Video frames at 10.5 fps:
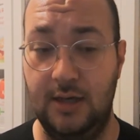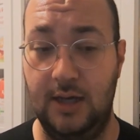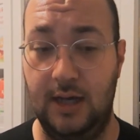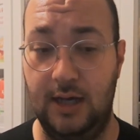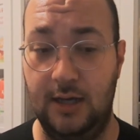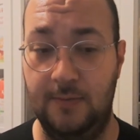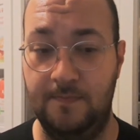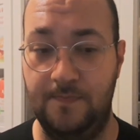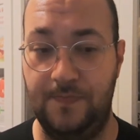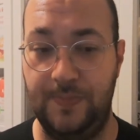
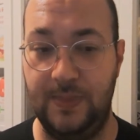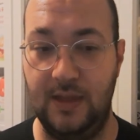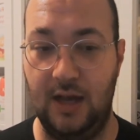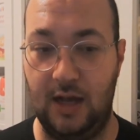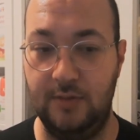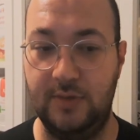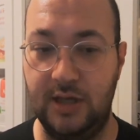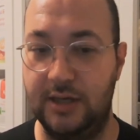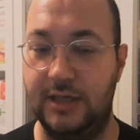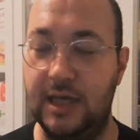I'm
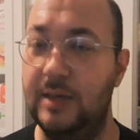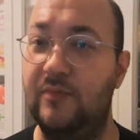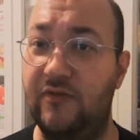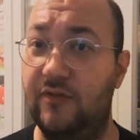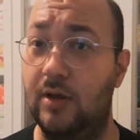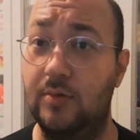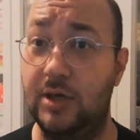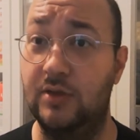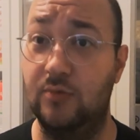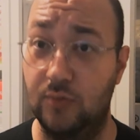going to keep
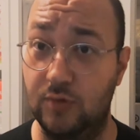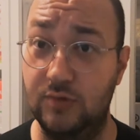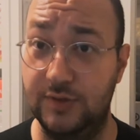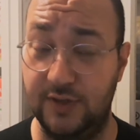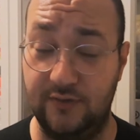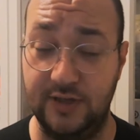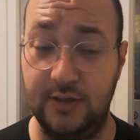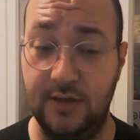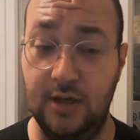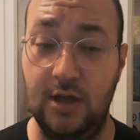following the rules of
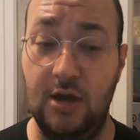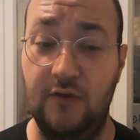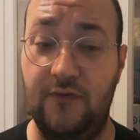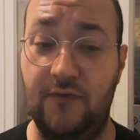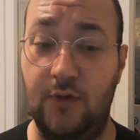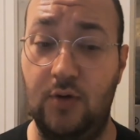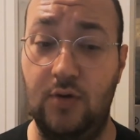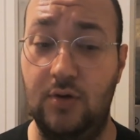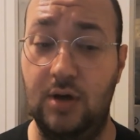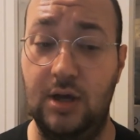it
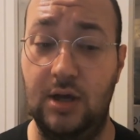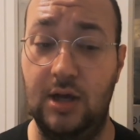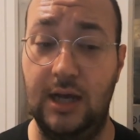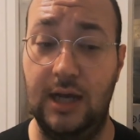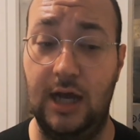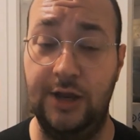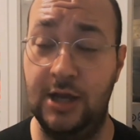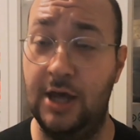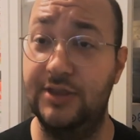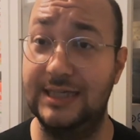for
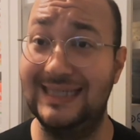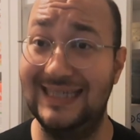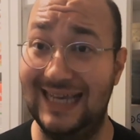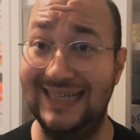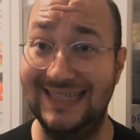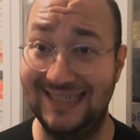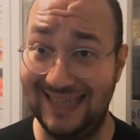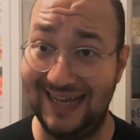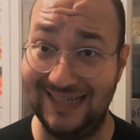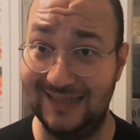another 6
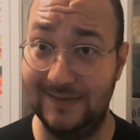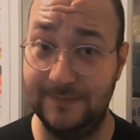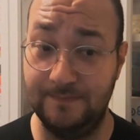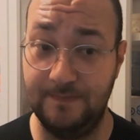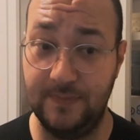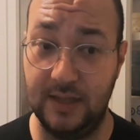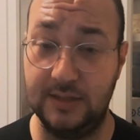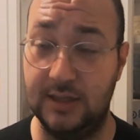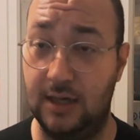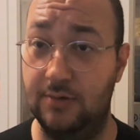days.
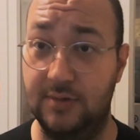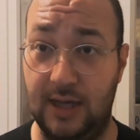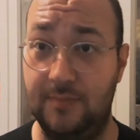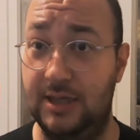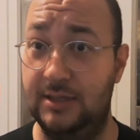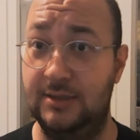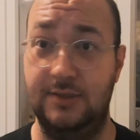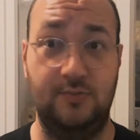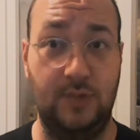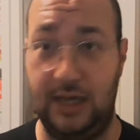So that
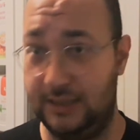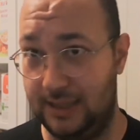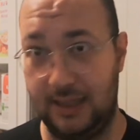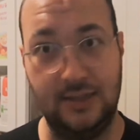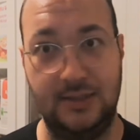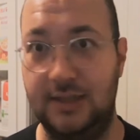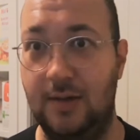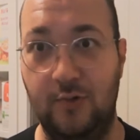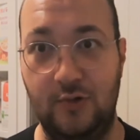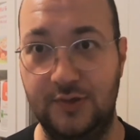means exactly the
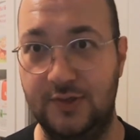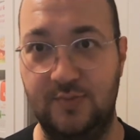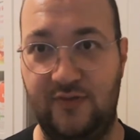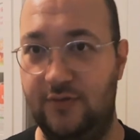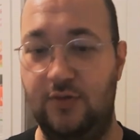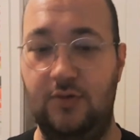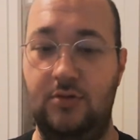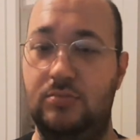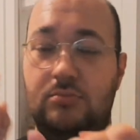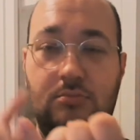same rules as
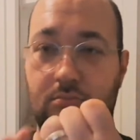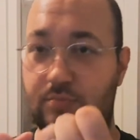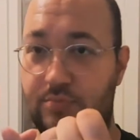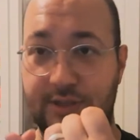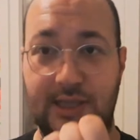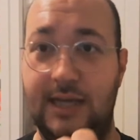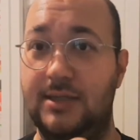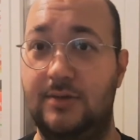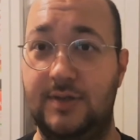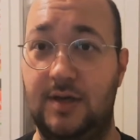before,
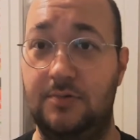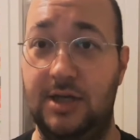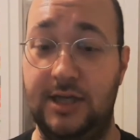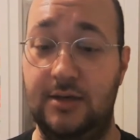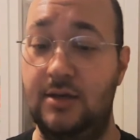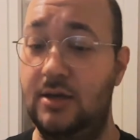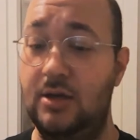potatoes only,